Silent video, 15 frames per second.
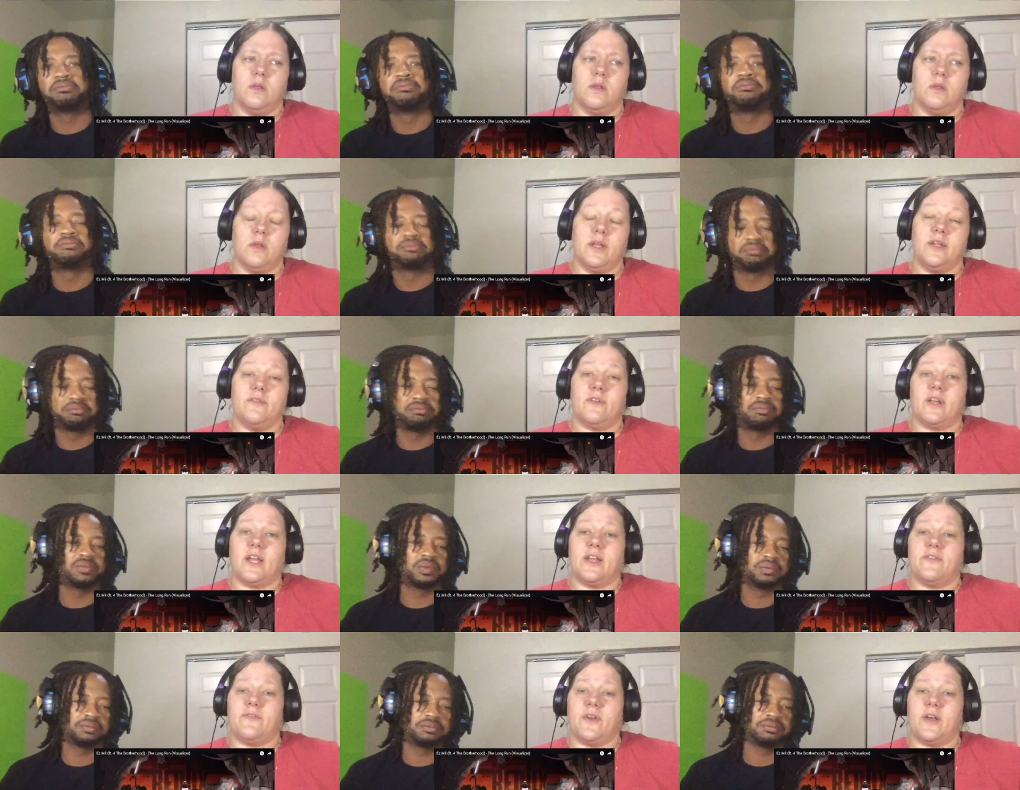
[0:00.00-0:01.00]
Speaker 1: I give it an eight
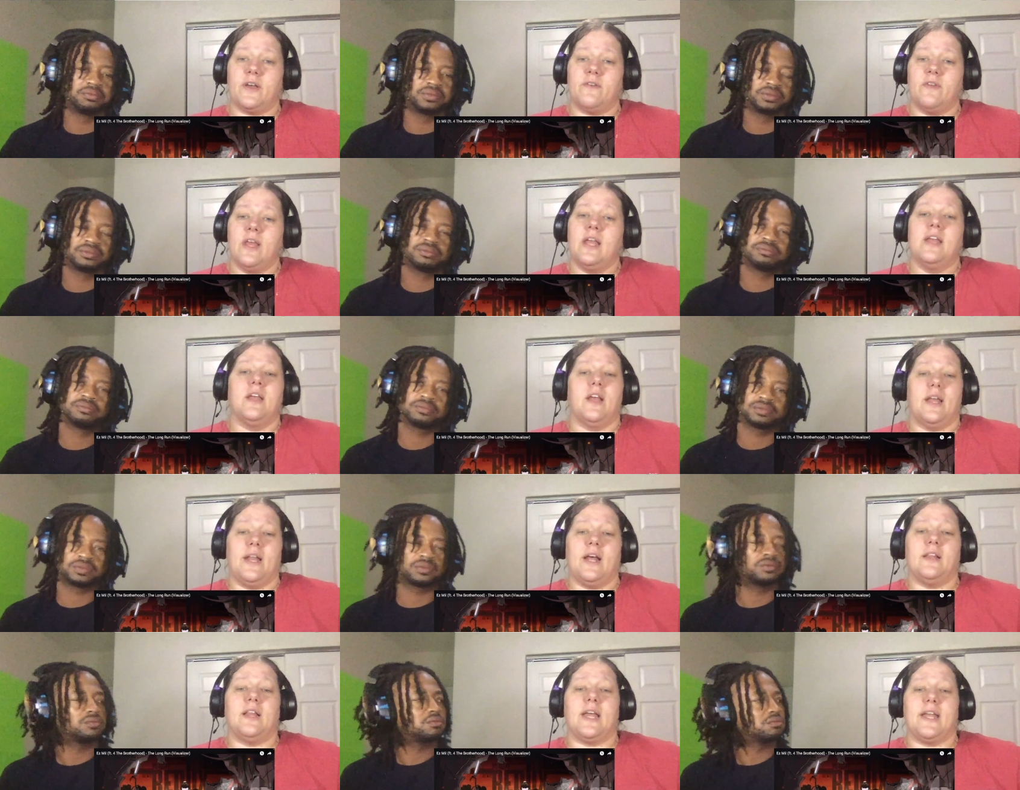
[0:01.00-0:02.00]
point five. And I
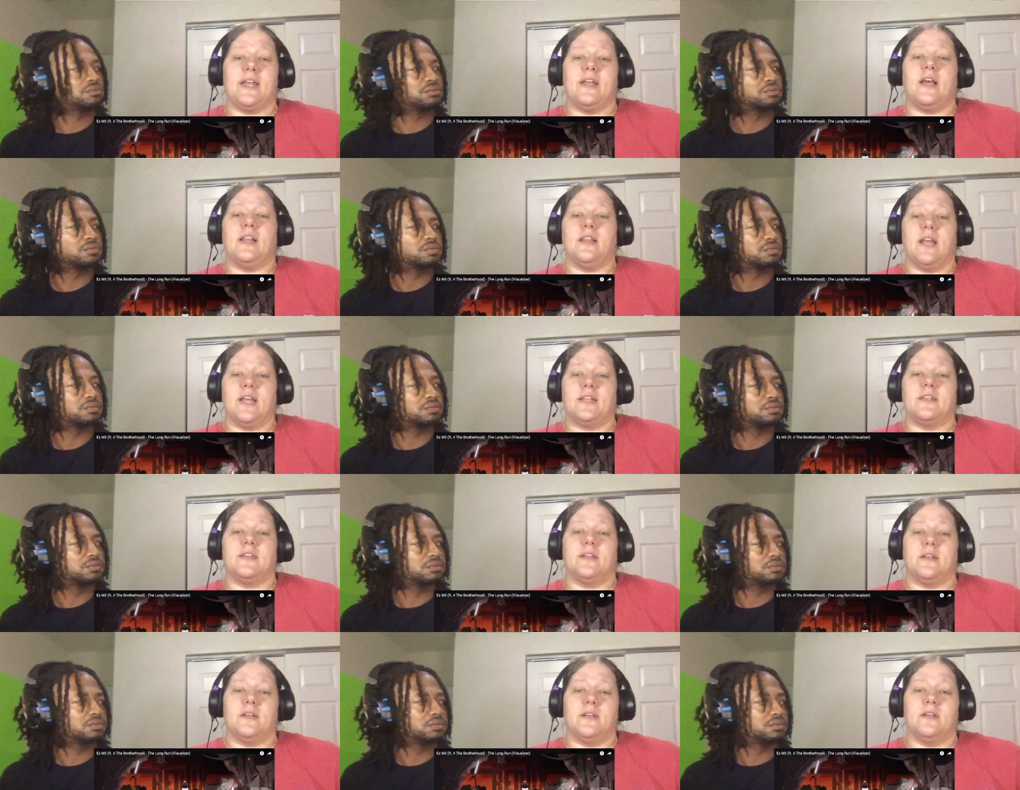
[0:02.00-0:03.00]
like, I like the,
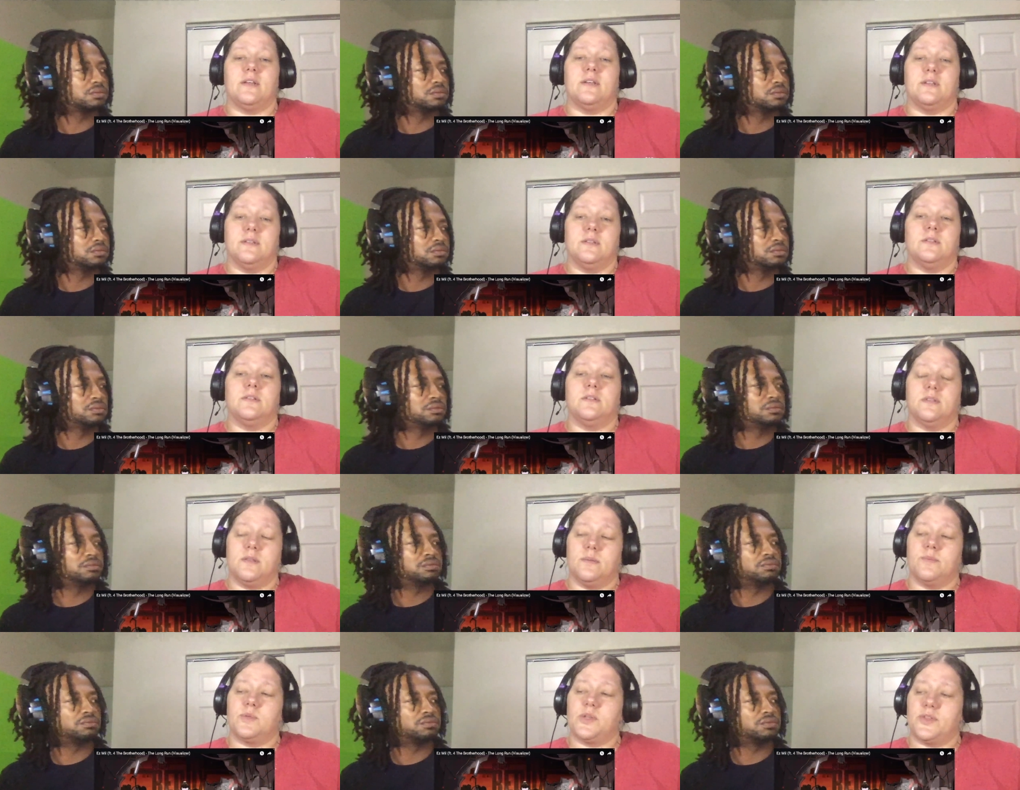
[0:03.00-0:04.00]
uh... the
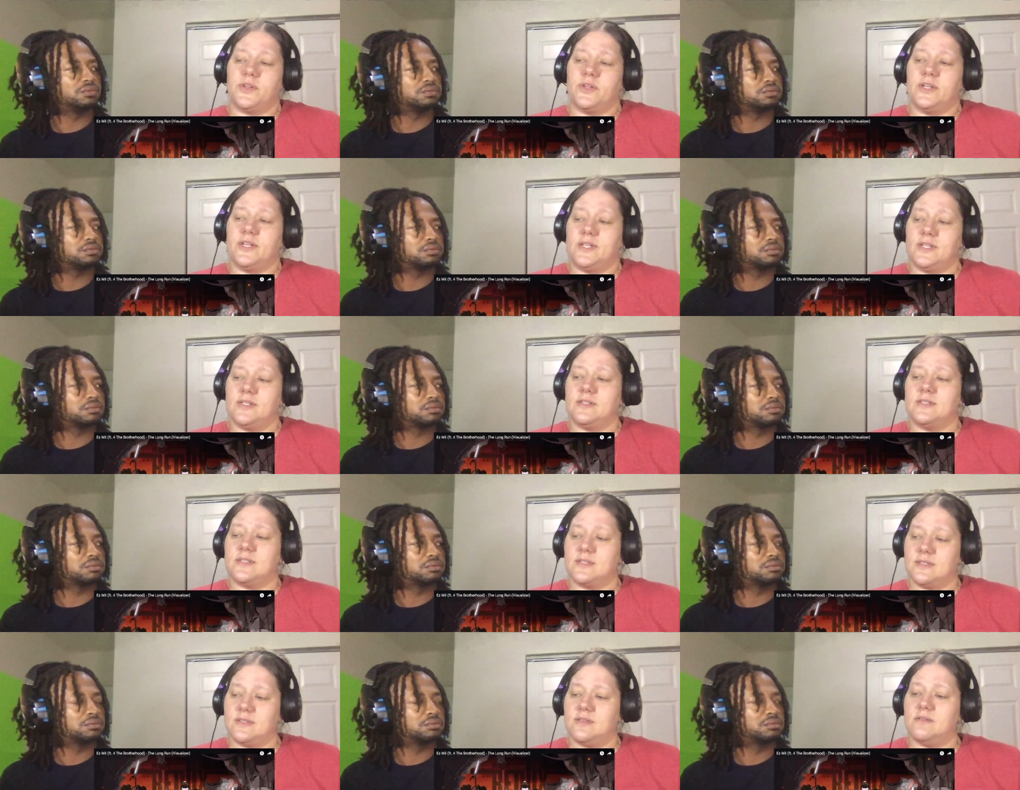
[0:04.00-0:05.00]

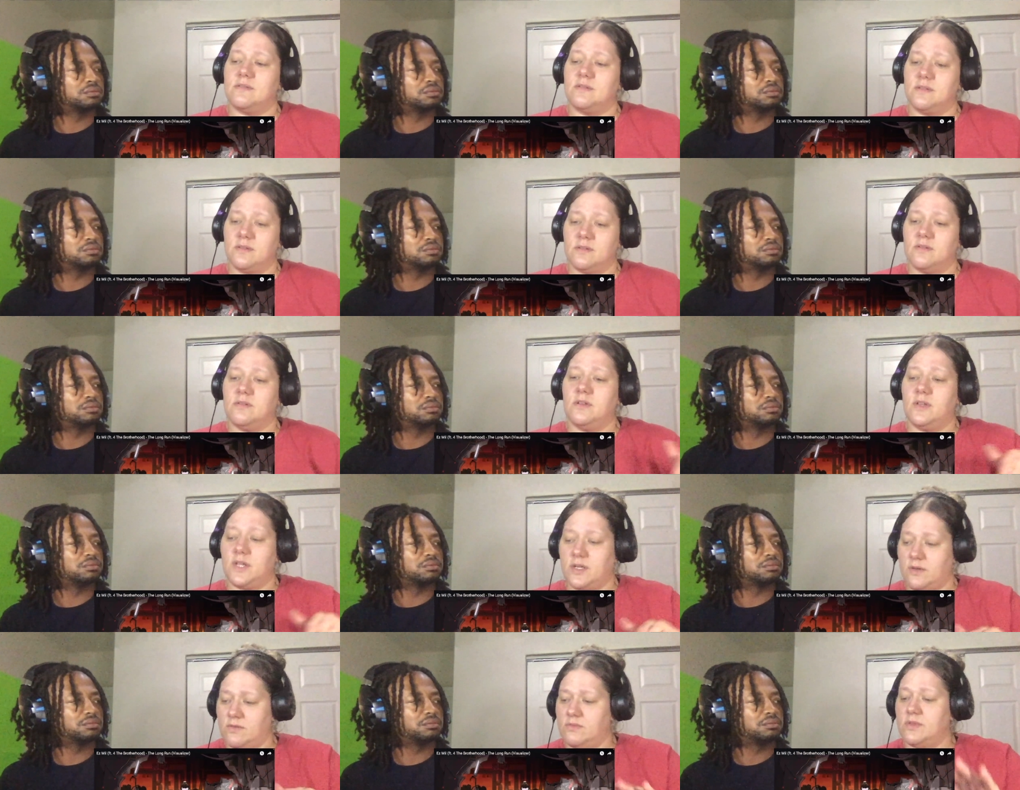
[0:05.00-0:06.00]
brotherhoods, you
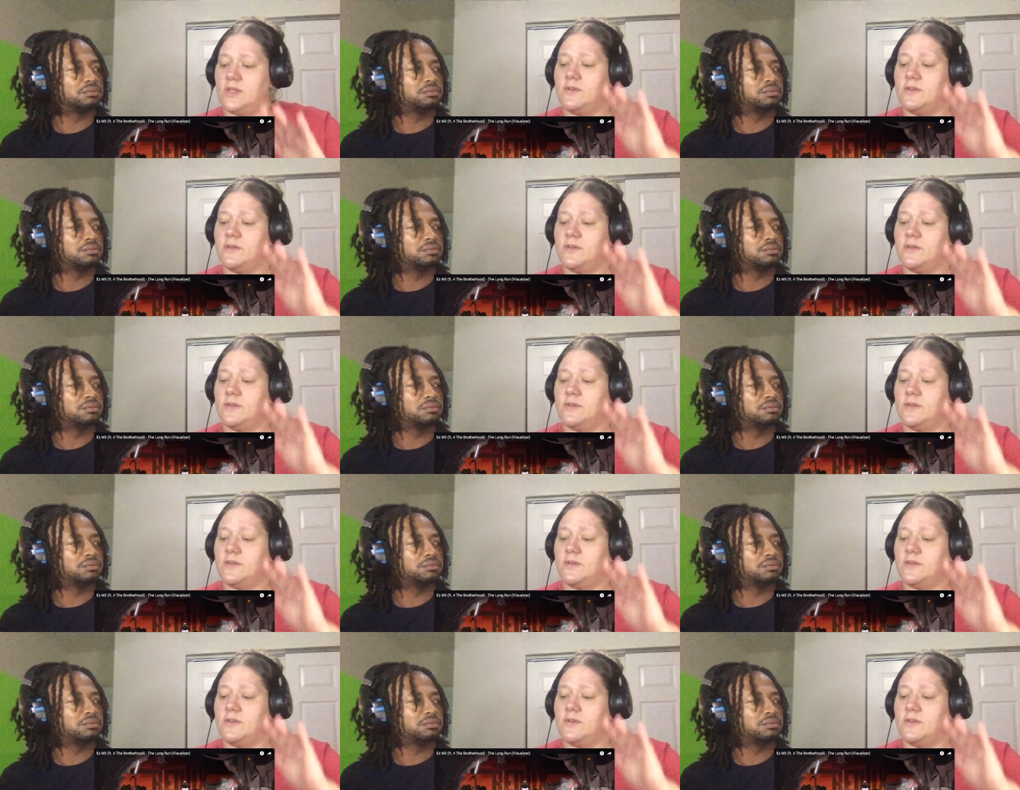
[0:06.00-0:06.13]
know, their